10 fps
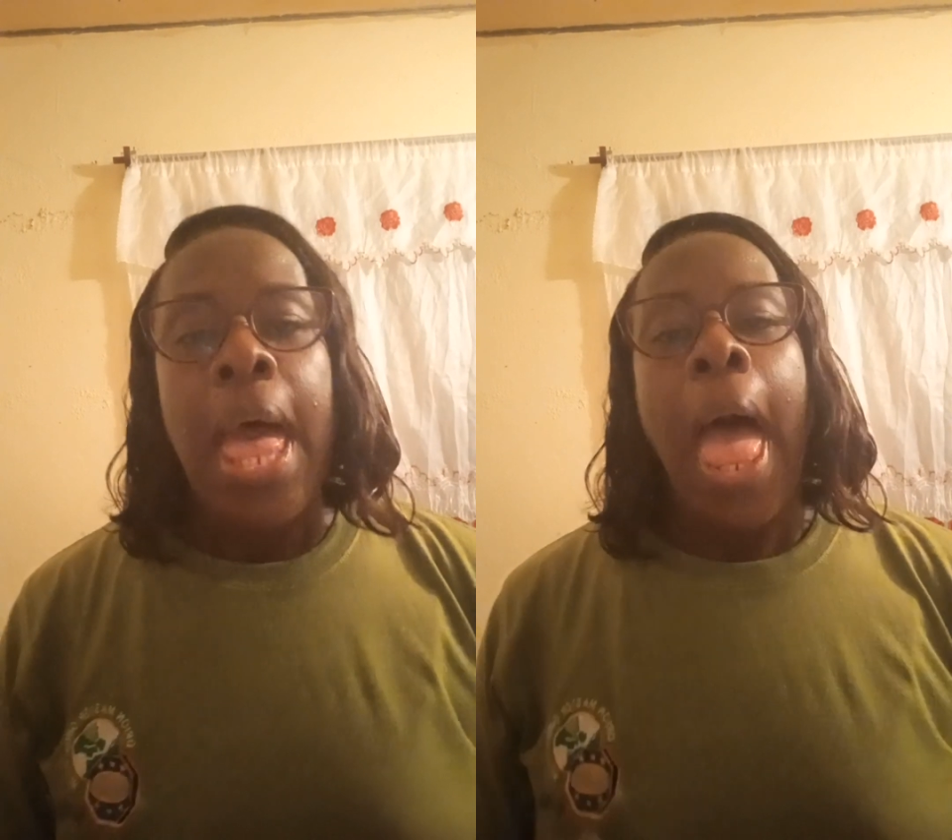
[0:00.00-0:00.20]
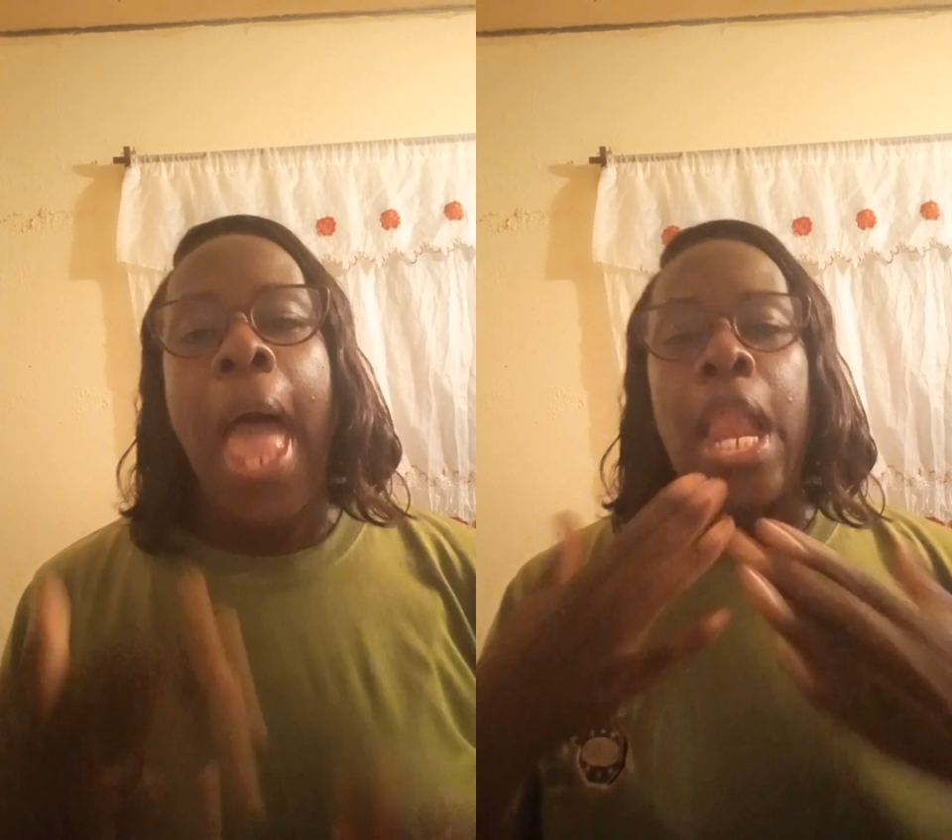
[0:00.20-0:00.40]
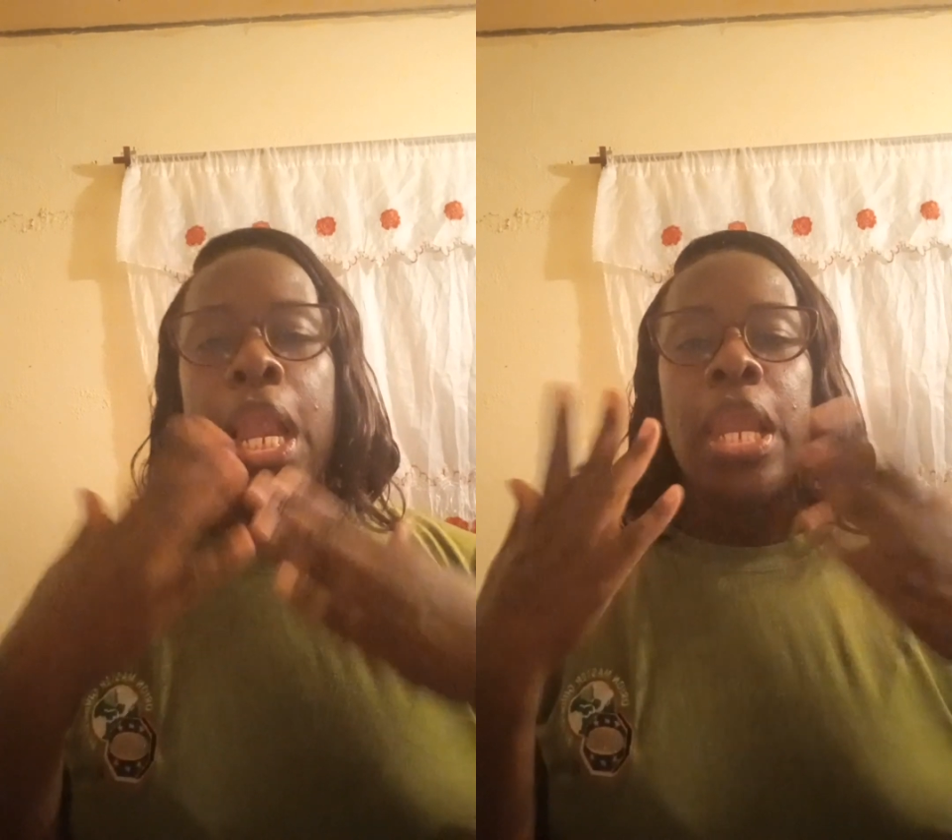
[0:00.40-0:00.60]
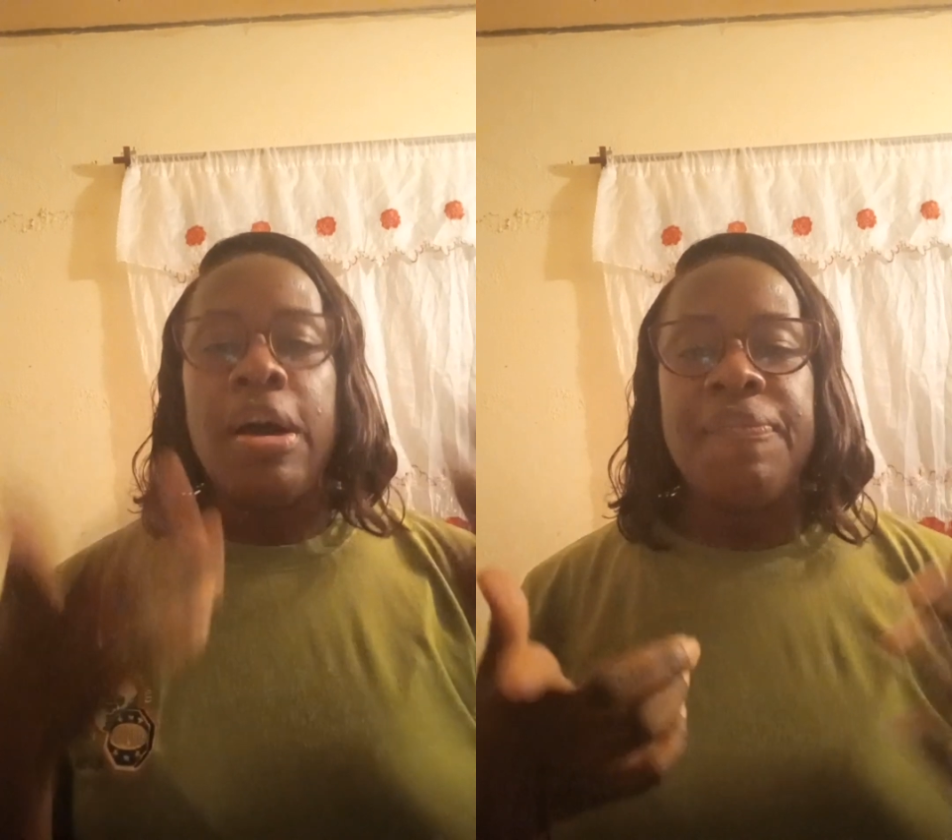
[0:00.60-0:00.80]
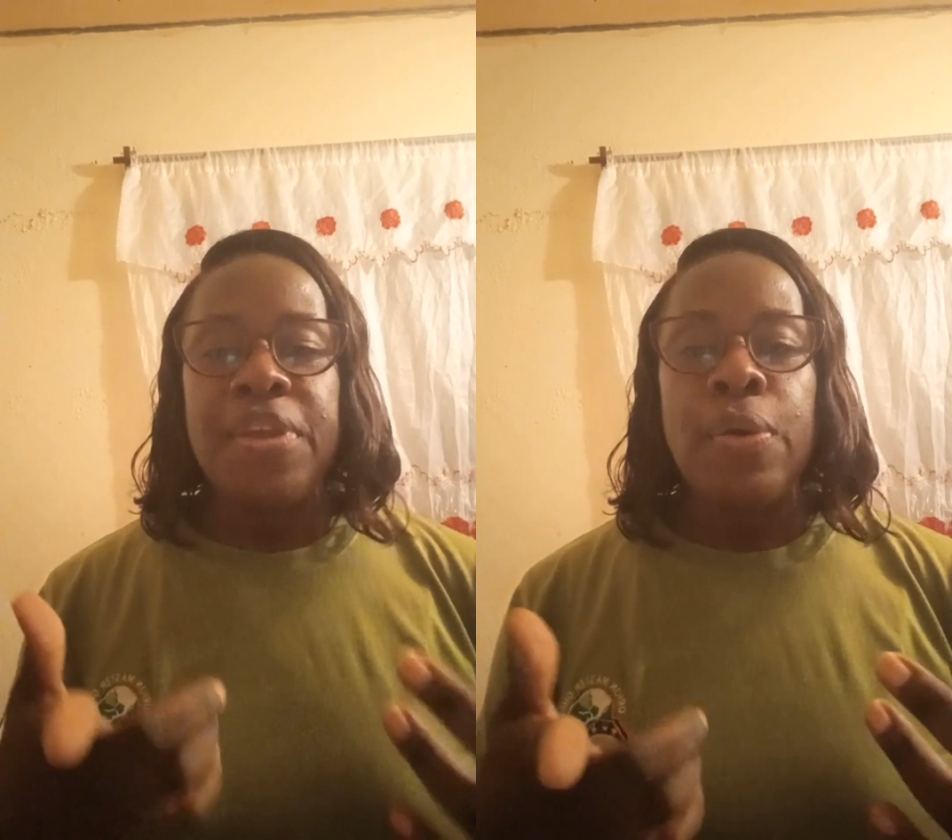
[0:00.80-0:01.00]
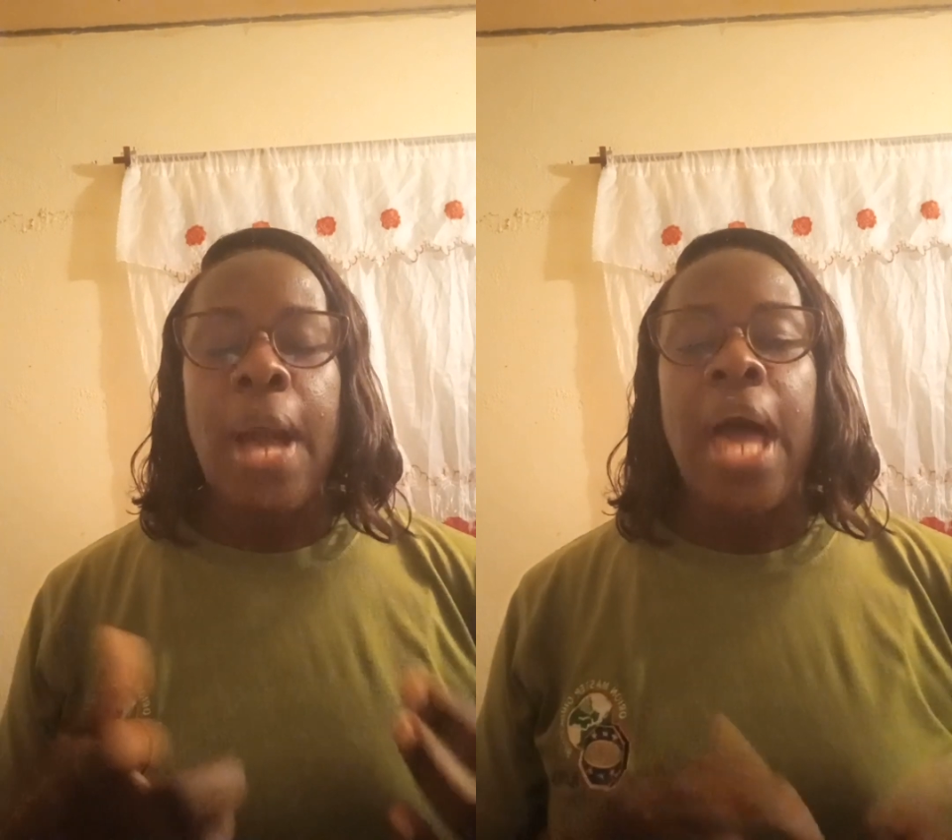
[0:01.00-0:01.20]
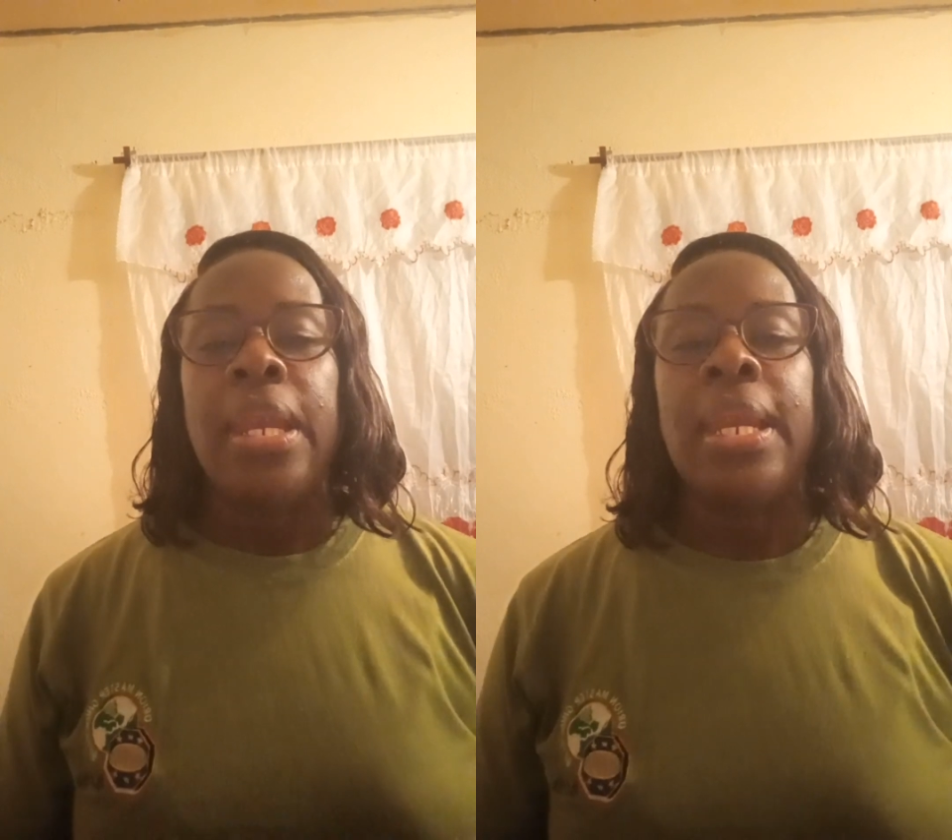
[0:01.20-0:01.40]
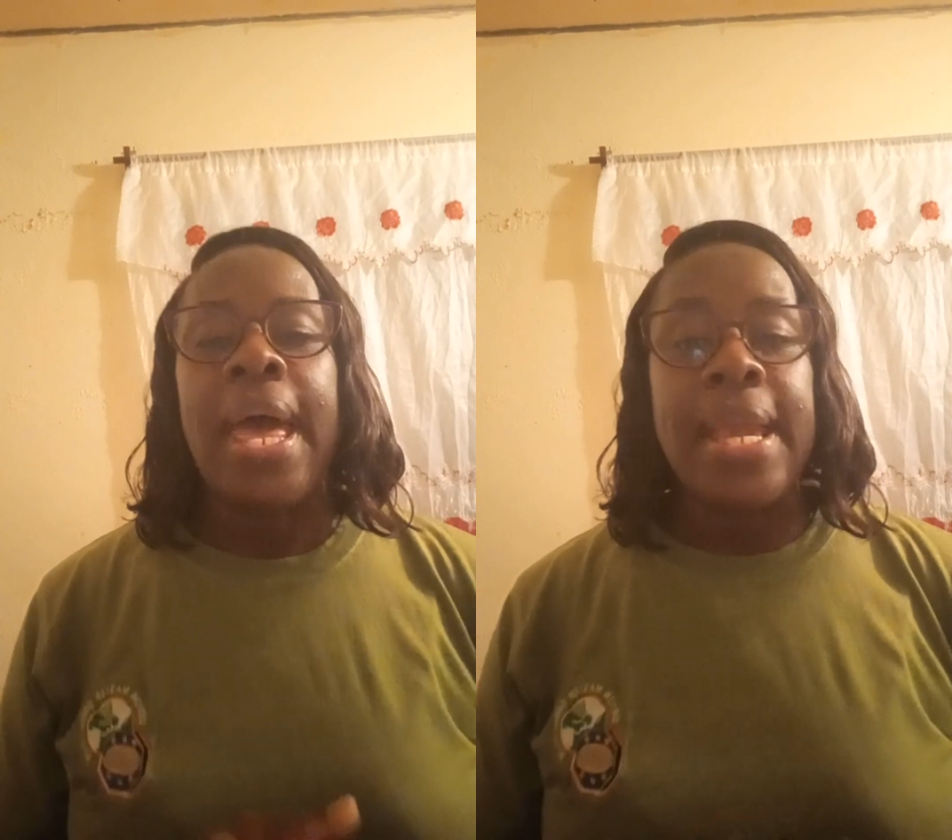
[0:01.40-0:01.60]
i love you
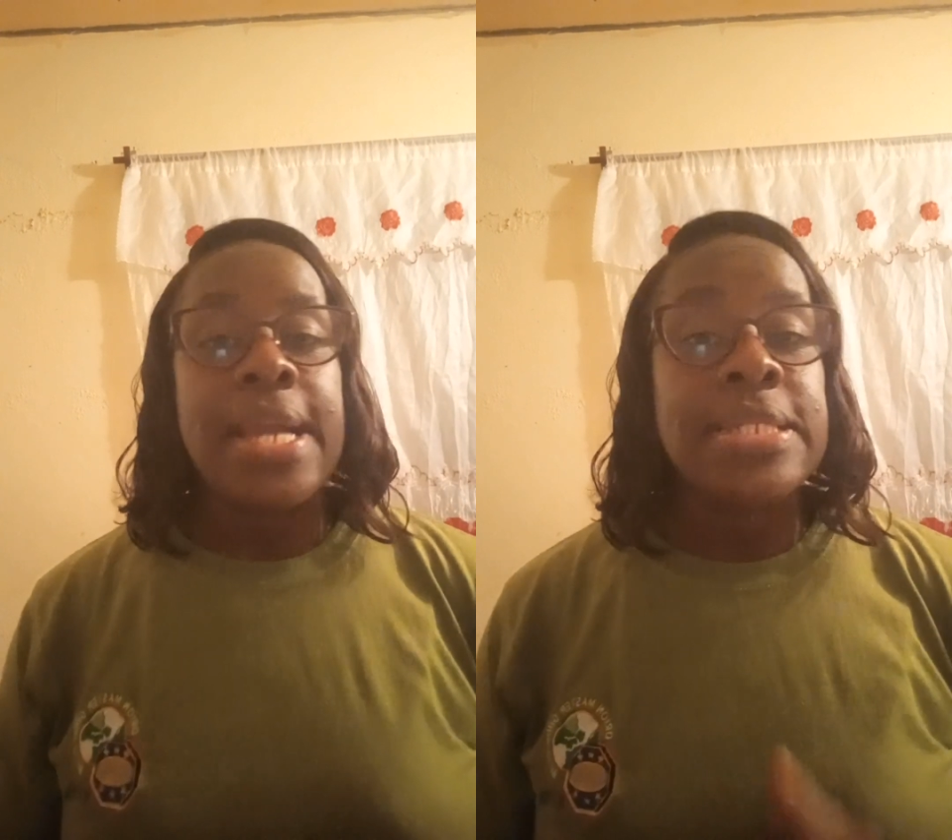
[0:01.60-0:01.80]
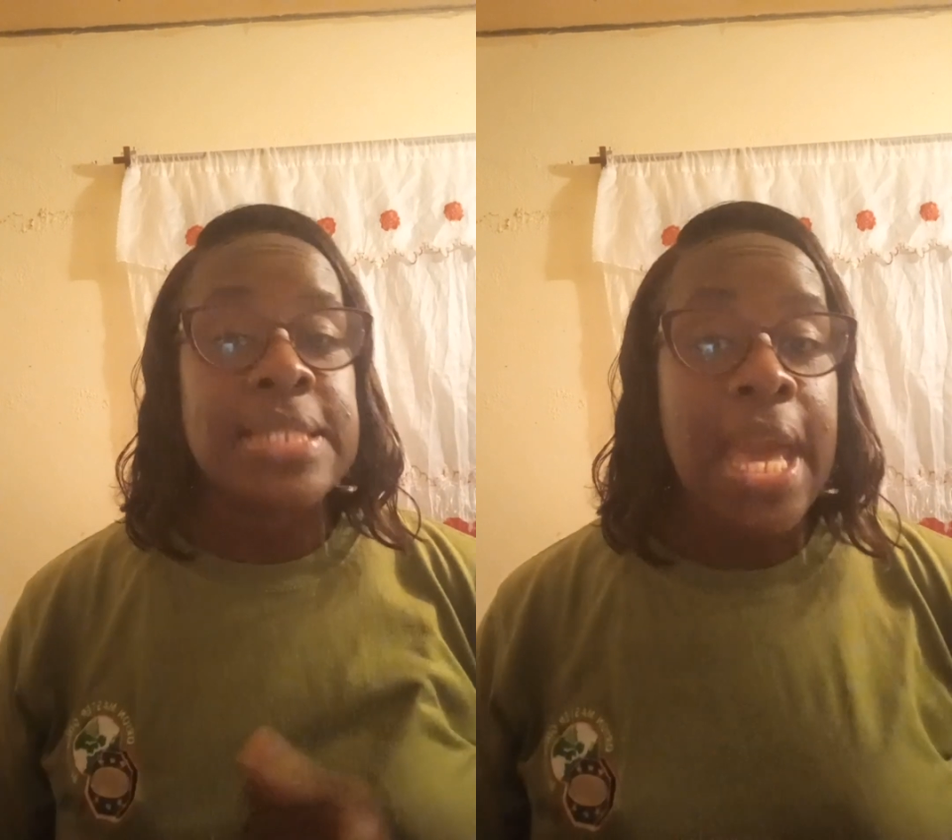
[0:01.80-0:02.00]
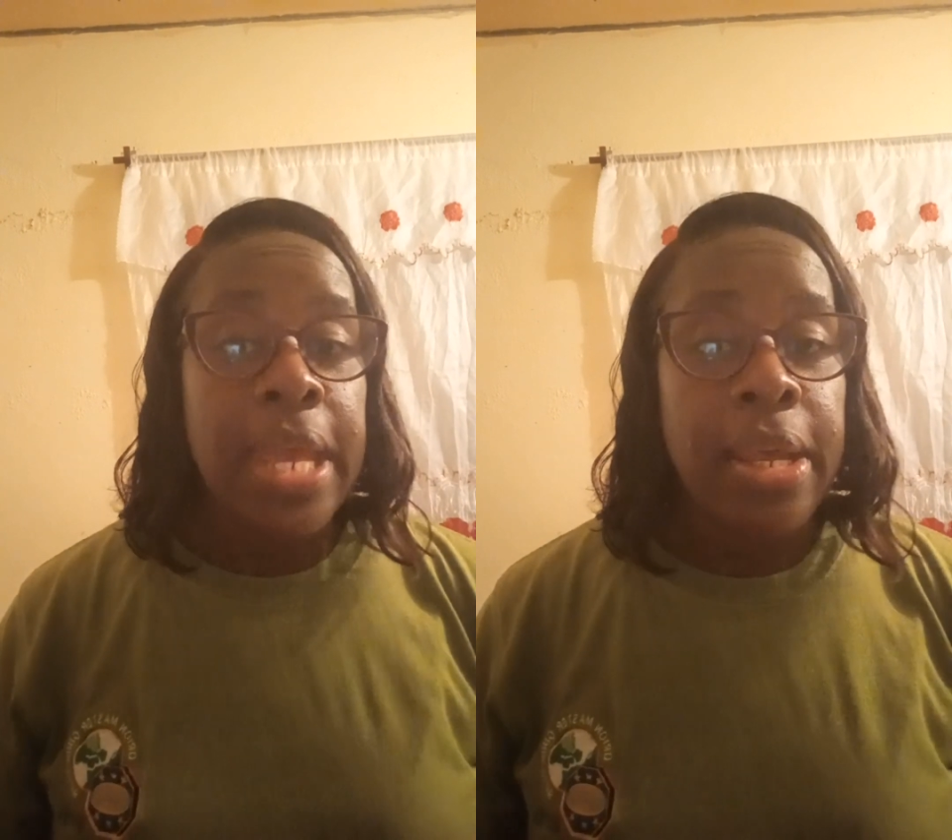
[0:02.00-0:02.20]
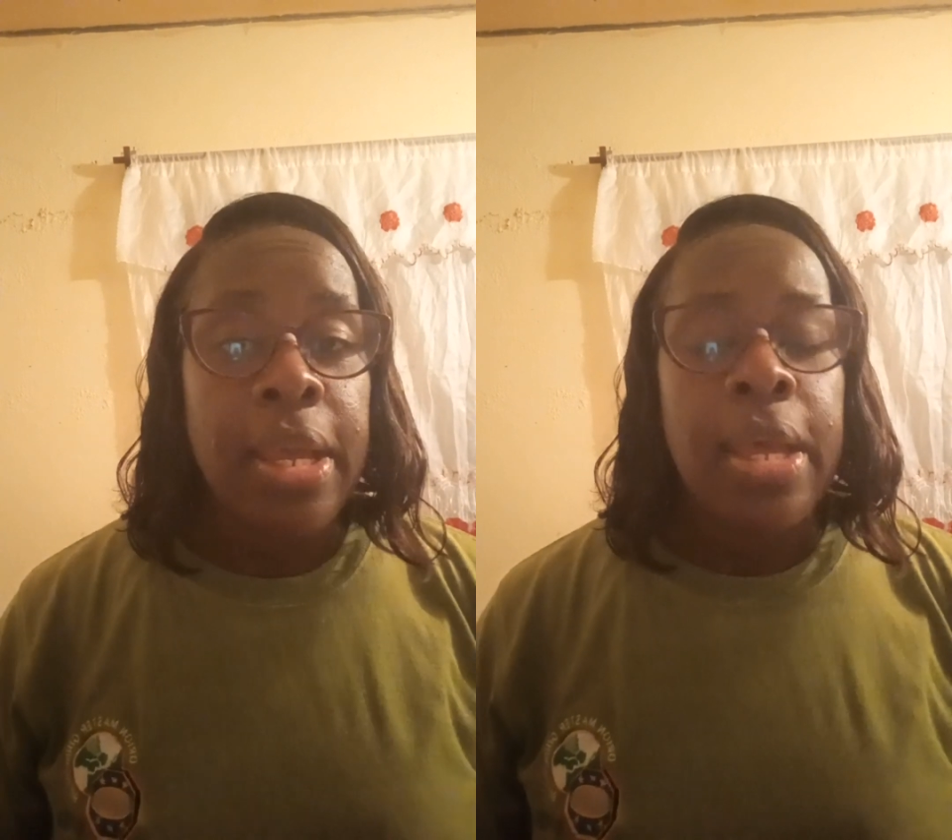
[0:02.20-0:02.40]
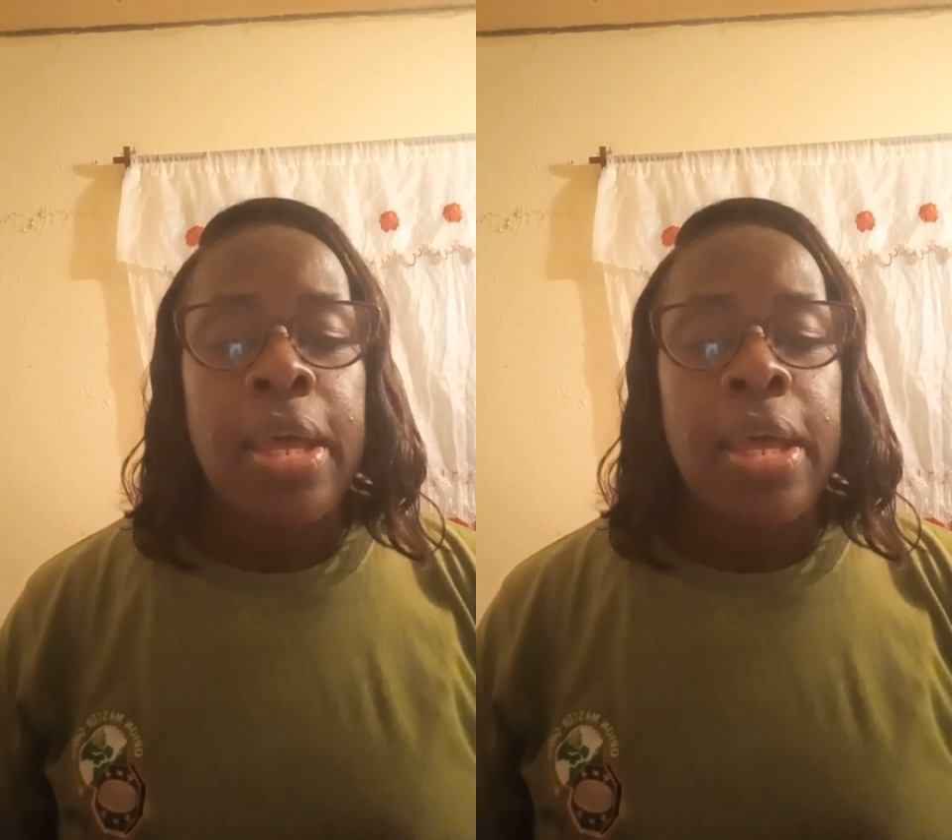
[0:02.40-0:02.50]
and like i said